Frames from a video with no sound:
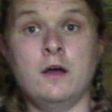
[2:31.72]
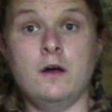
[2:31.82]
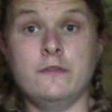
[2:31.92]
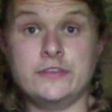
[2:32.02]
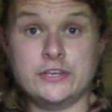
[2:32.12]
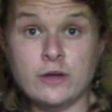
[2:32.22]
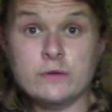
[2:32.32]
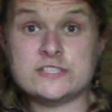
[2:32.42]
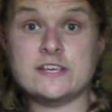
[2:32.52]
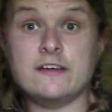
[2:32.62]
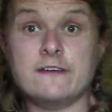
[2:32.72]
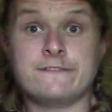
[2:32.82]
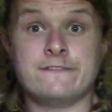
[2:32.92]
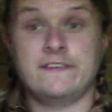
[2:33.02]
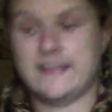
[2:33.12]
On the note
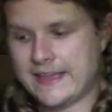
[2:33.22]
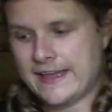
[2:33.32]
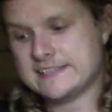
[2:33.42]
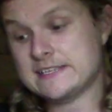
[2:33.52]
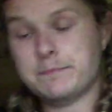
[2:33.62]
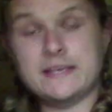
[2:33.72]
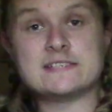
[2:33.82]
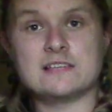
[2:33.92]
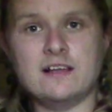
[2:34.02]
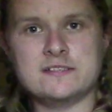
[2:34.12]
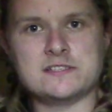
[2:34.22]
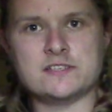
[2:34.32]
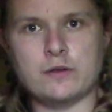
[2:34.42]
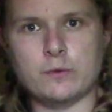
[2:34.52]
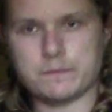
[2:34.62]
of SNP's losses
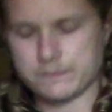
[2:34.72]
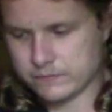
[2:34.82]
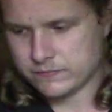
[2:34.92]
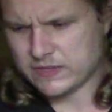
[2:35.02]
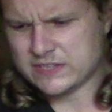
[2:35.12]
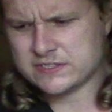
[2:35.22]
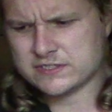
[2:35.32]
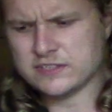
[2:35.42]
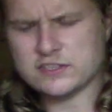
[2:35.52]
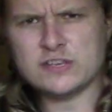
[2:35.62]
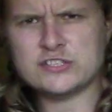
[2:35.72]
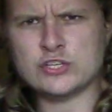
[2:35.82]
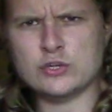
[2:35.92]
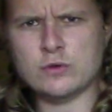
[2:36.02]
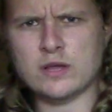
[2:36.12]
though, there's only
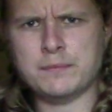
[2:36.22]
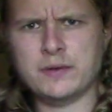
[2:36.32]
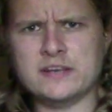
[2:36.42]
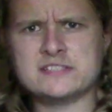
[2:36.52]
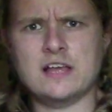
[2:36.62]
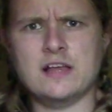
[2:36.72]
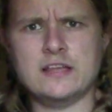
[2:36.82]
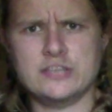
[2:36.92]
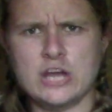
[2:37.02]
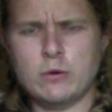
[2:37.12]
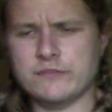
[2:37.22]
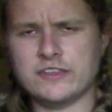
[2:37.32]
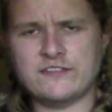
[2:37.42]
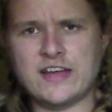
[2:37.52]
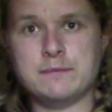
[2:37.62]
two parties that I know of
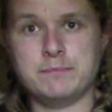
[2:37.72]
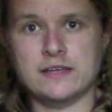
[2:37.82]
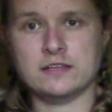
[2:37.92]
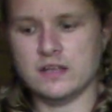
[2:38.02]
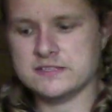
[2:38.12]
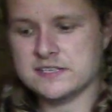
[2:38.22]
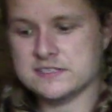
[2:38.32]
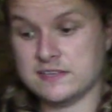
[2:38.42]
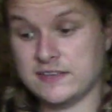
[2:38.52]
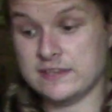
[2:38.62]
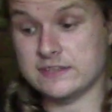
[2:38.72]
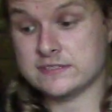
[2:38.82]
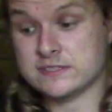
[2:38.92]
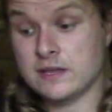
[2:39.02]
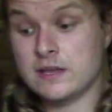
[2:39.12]
that have had big losses, and that
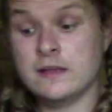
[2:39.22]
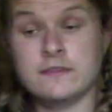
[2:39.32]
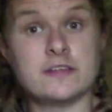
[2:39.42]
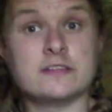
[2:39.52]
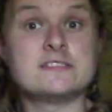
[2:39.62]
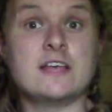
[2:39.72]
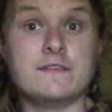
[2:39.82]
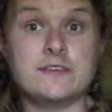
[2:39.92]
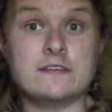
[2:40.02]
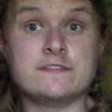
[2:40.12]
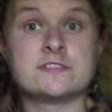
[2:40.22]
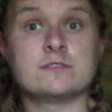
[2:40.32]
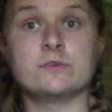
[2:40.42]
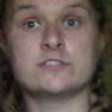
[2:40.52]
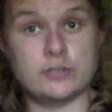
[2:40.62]
is the Conservatives,
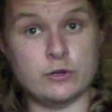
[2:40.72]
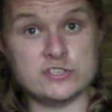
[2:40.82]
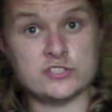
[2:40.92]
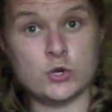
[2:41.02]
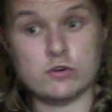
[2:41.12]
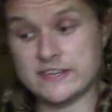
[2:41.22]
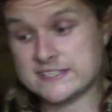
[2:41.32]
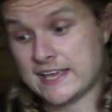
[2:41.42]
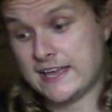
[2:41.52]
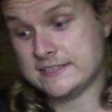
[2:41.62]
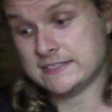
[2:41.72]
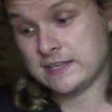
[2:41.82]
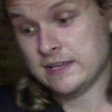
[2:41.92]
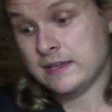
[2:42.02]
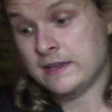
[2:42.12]
also known as Tories, and
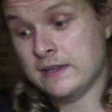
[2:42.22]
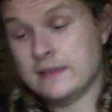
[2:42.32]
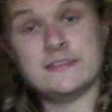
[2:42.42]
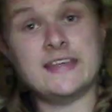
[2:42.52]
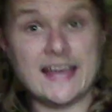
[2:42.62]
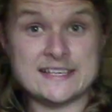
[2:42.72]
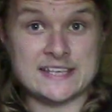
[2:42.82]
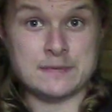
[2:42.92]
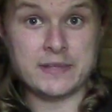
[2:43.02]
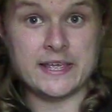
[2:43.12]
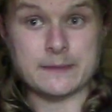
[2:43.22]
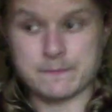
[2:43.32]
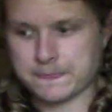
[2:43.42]
the SNP.